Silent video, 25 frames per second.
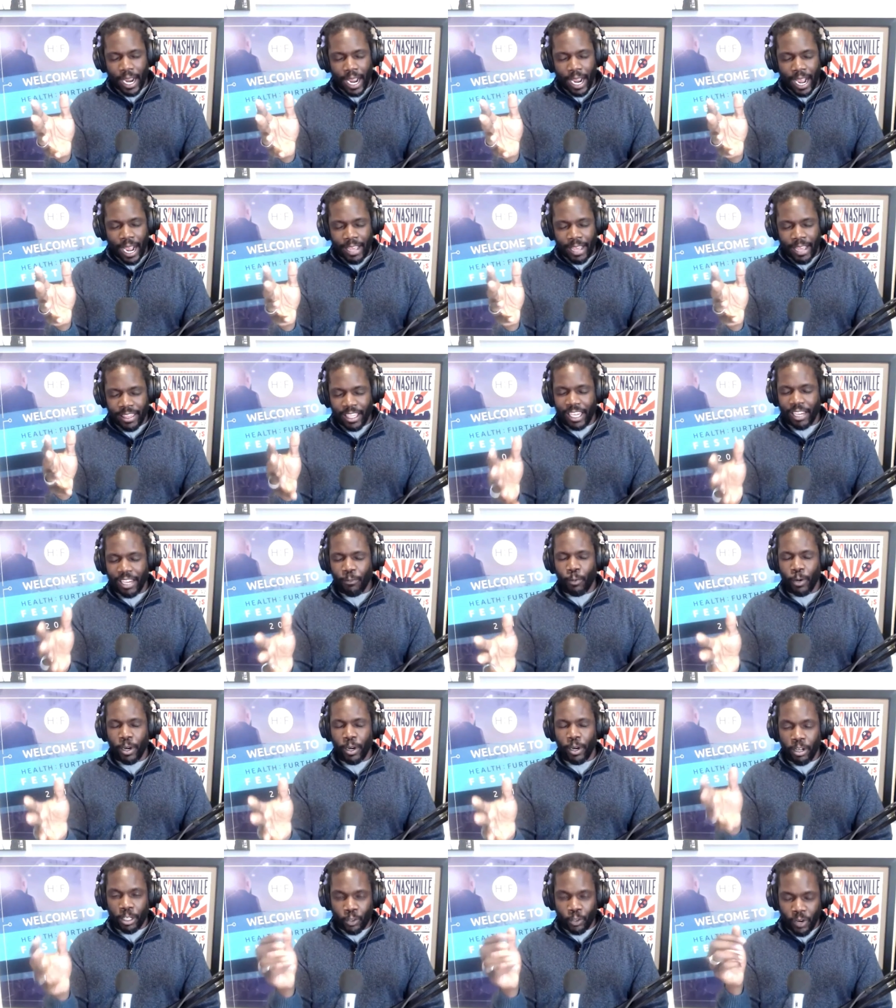I think if we
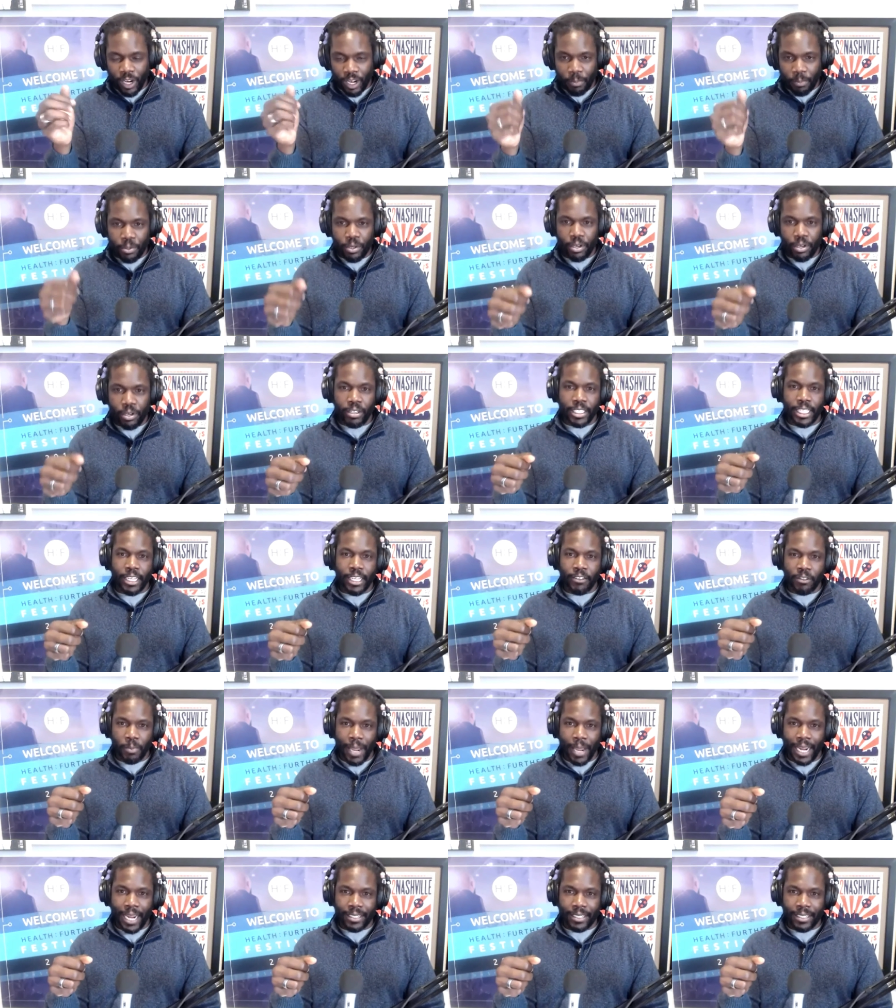all try to put ourselves
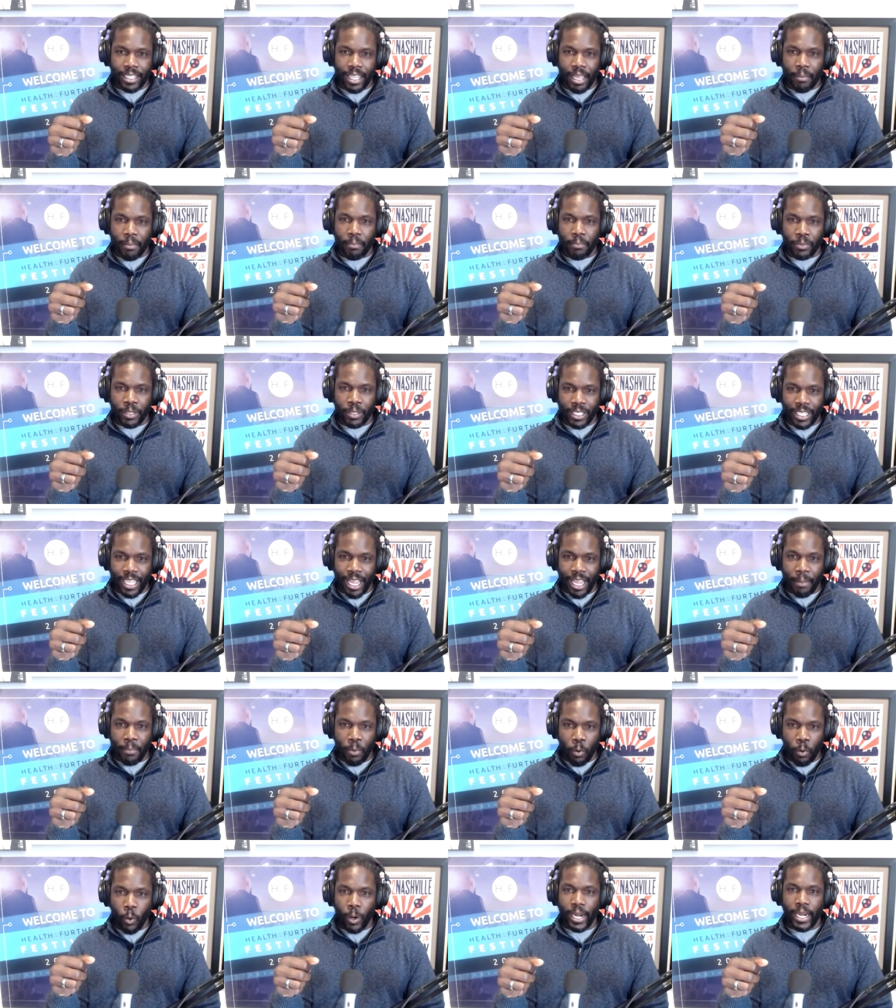back to that
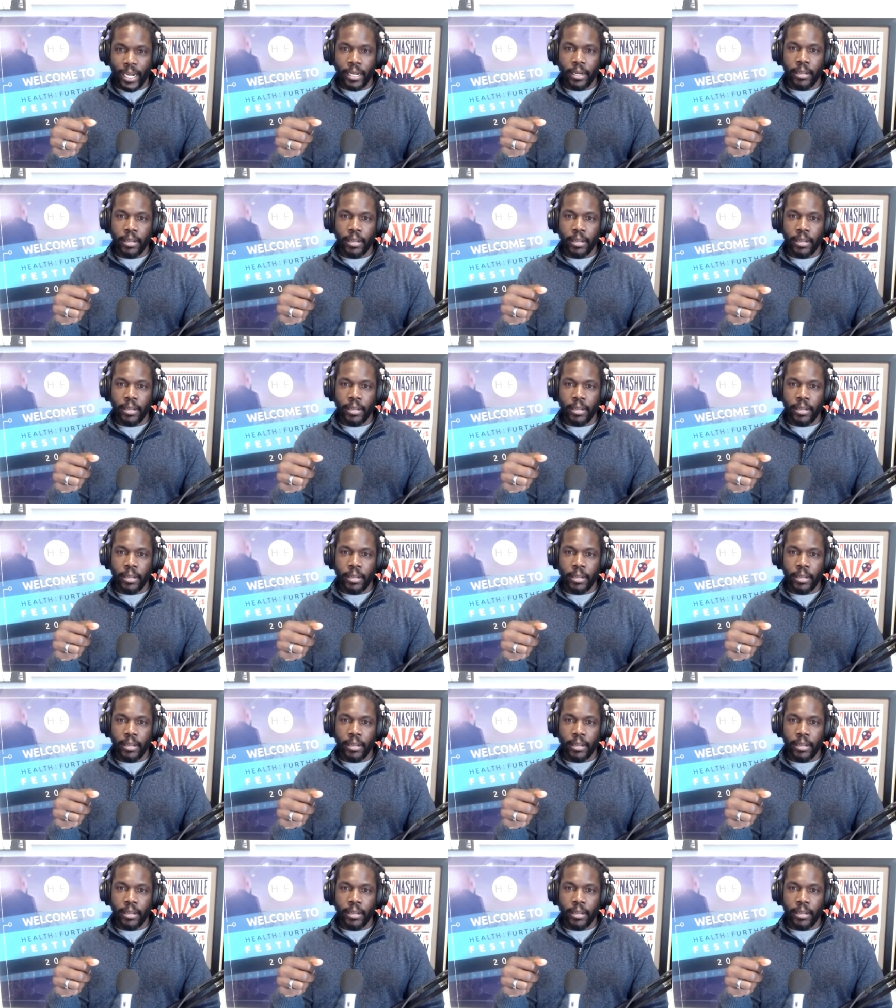point